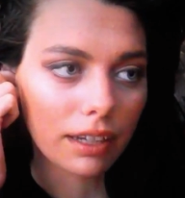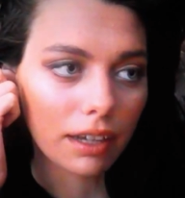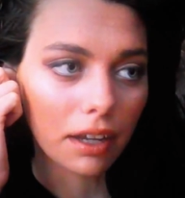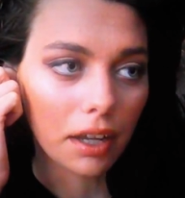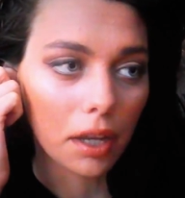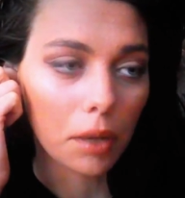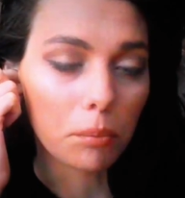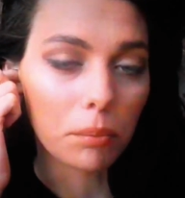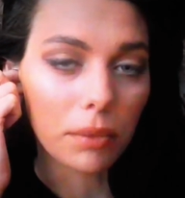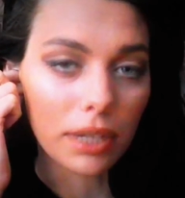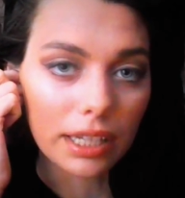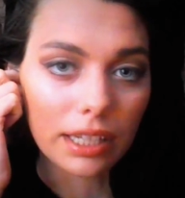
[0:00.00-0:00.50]

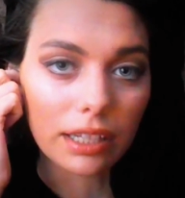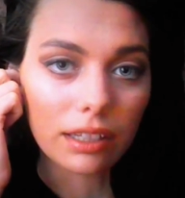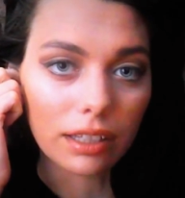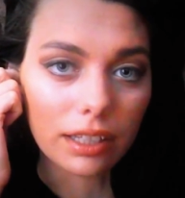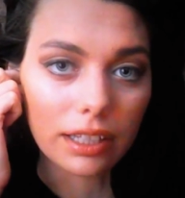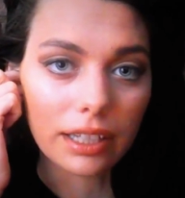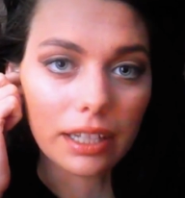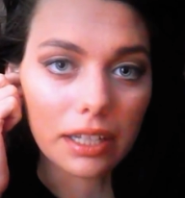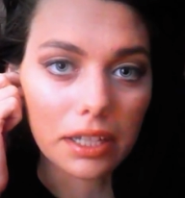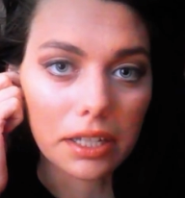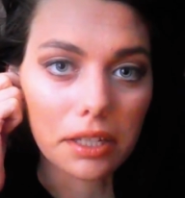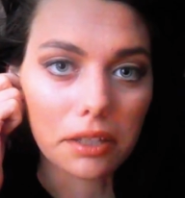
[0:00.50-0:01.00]

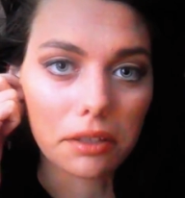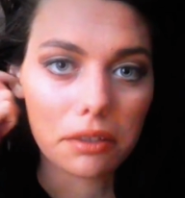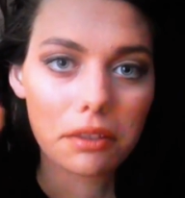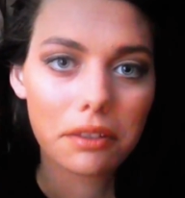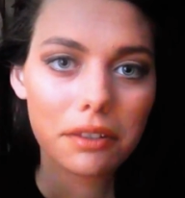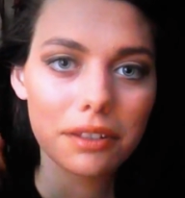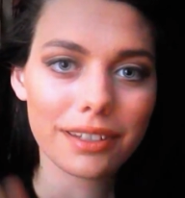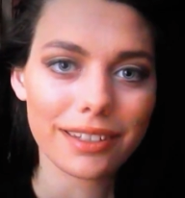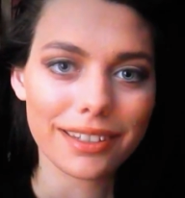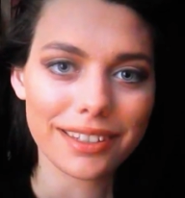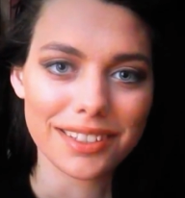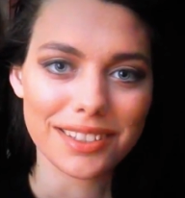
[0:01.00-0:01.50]
Immediately,
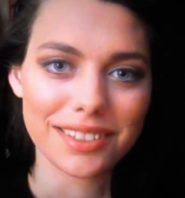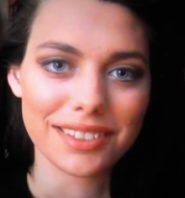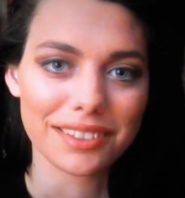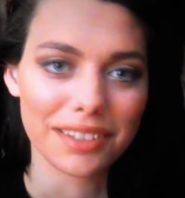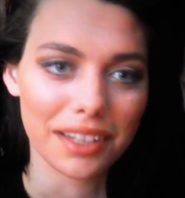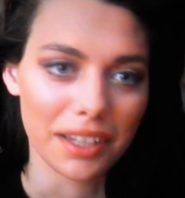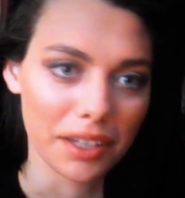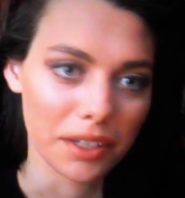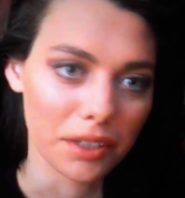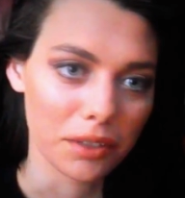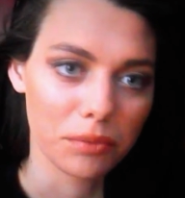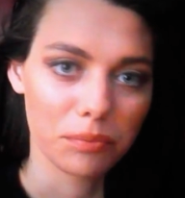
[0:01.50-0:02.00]
Heath is
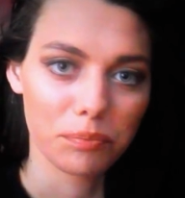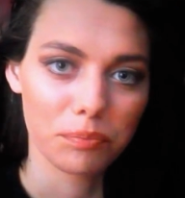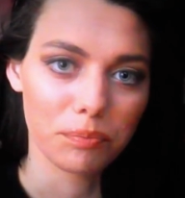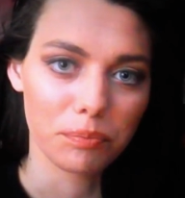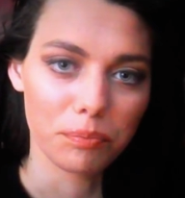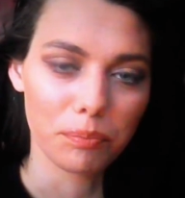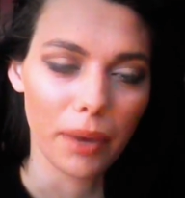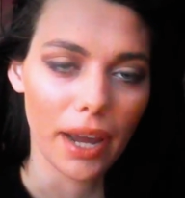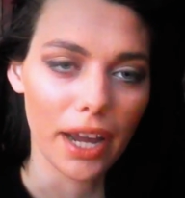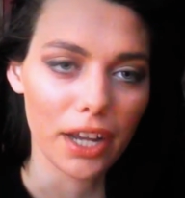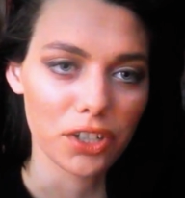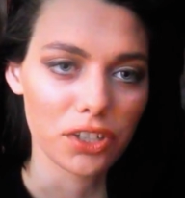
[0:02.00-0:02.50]
like
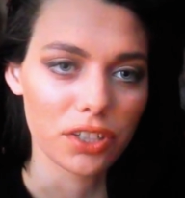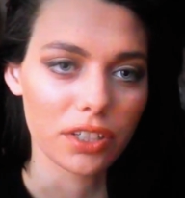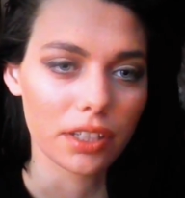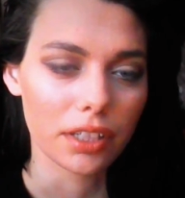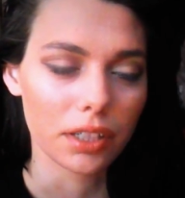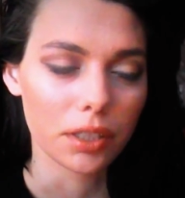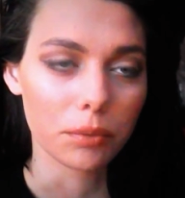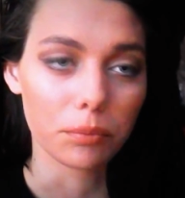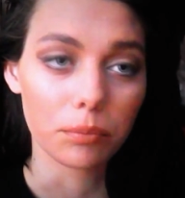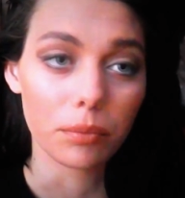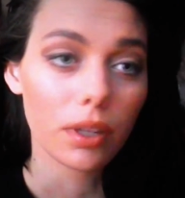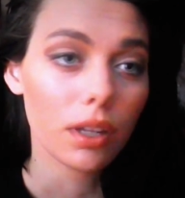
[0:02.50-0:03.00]
bashing
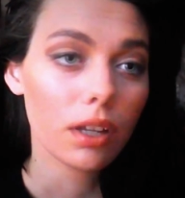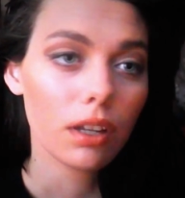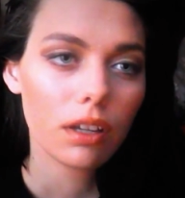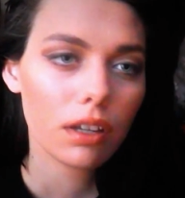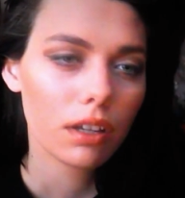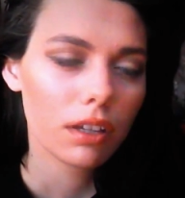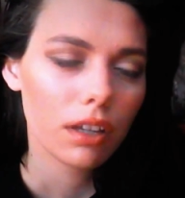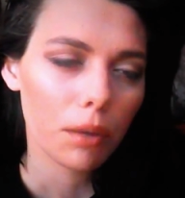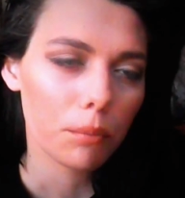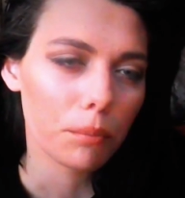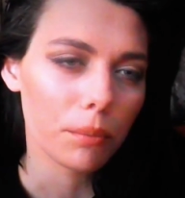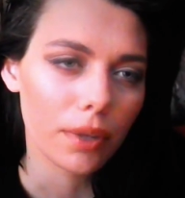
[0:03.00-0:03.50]
them,
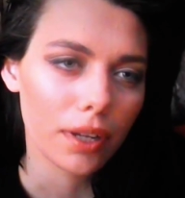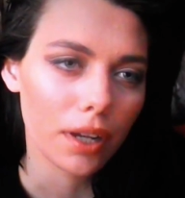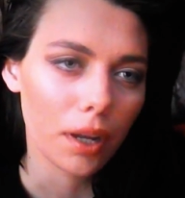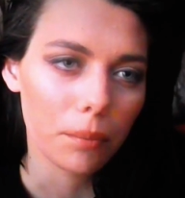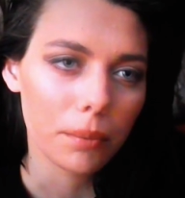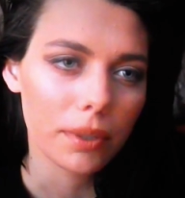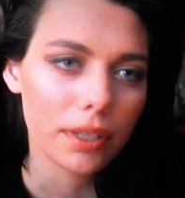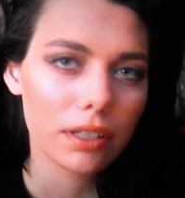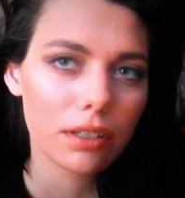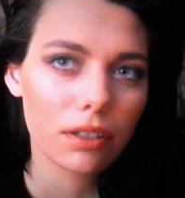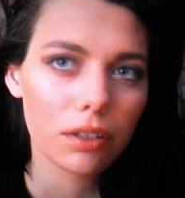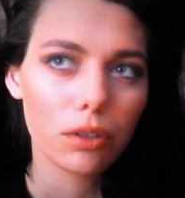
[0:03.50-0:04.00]
but I
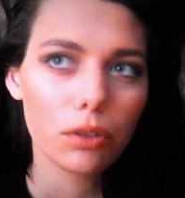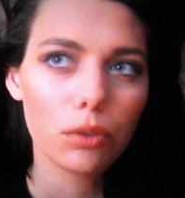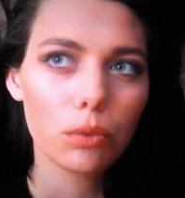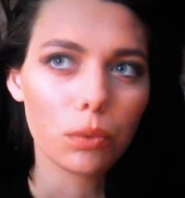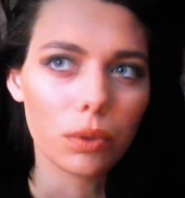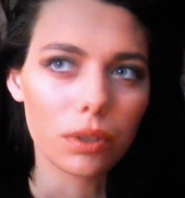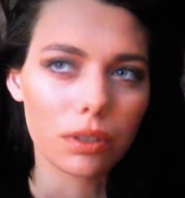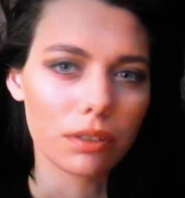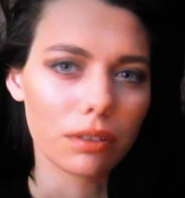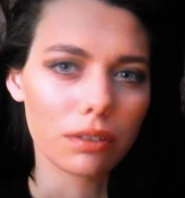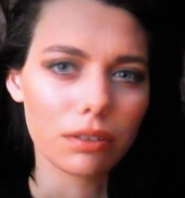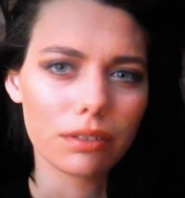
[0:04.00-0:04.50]
mean, who
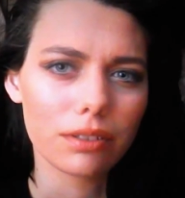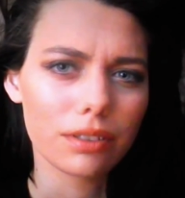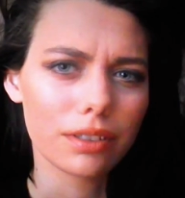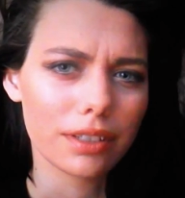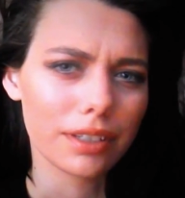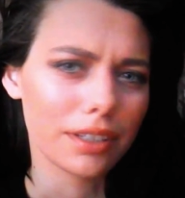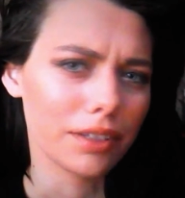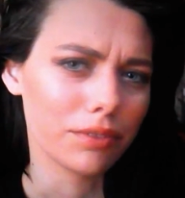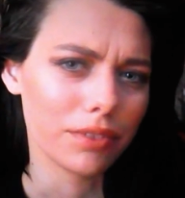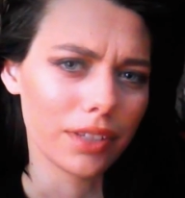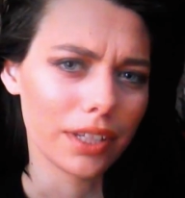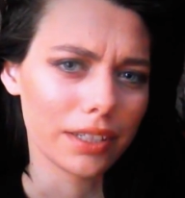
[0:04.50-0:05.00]
wouldn't
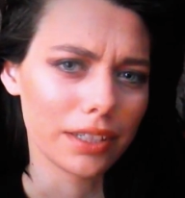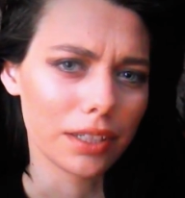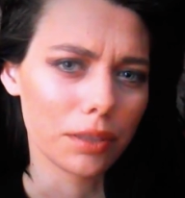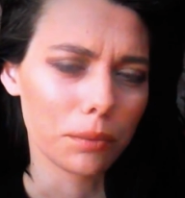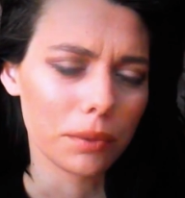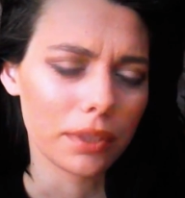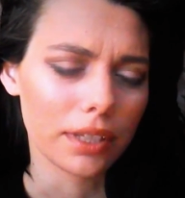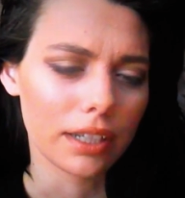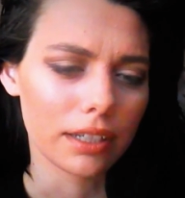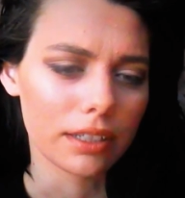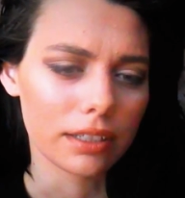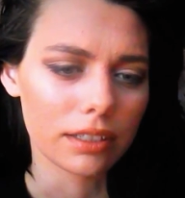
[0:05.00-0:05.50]
if they did
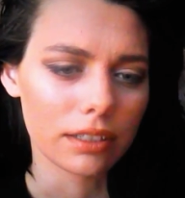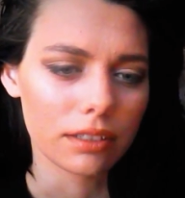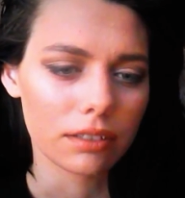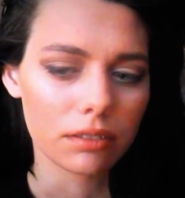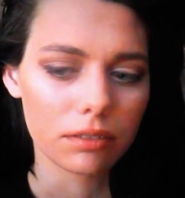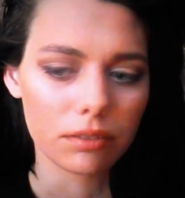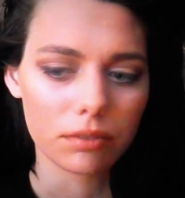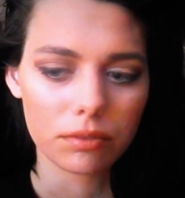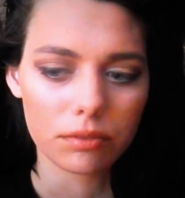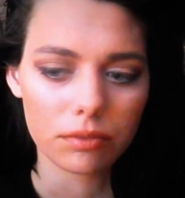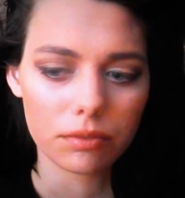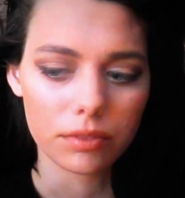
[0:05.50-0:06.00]
what they did
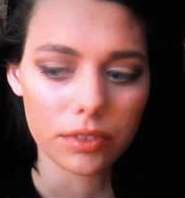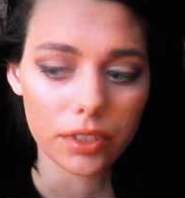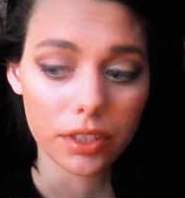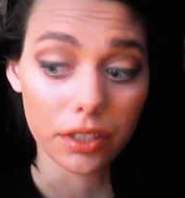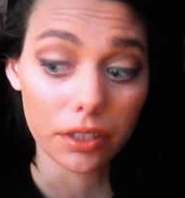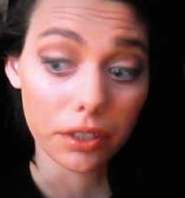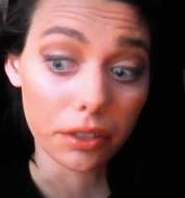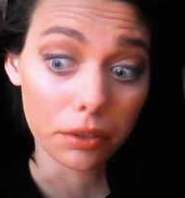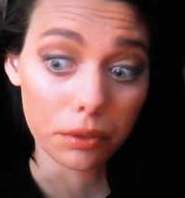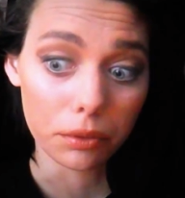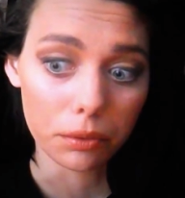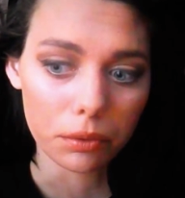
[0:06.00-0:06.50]
to
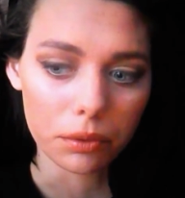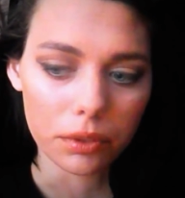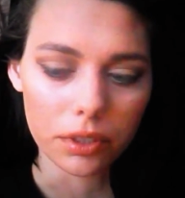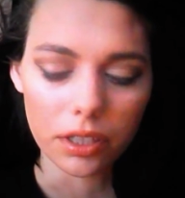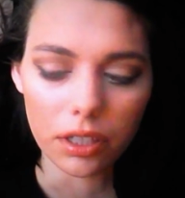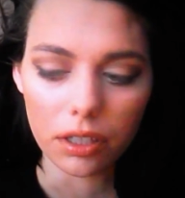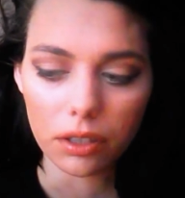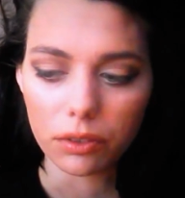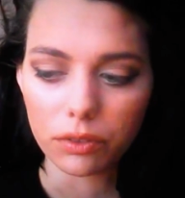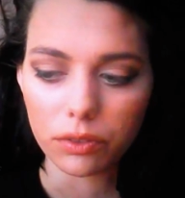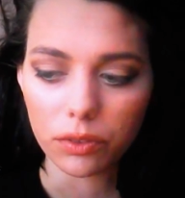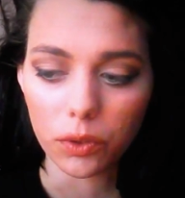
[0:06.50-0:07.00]
you? You
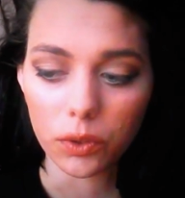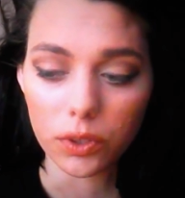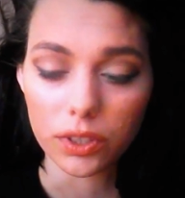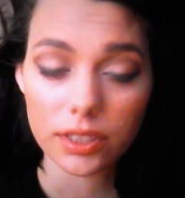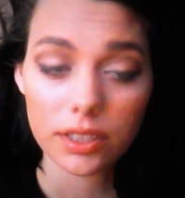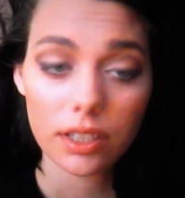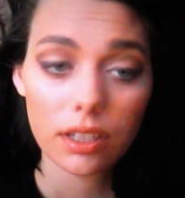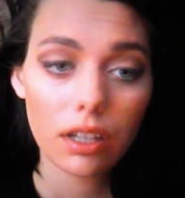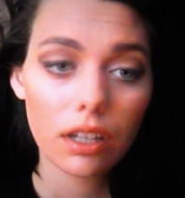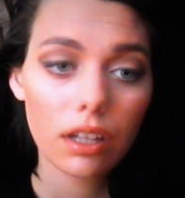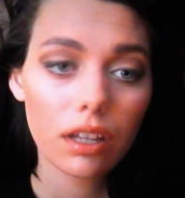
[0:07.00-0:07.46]
know, of course.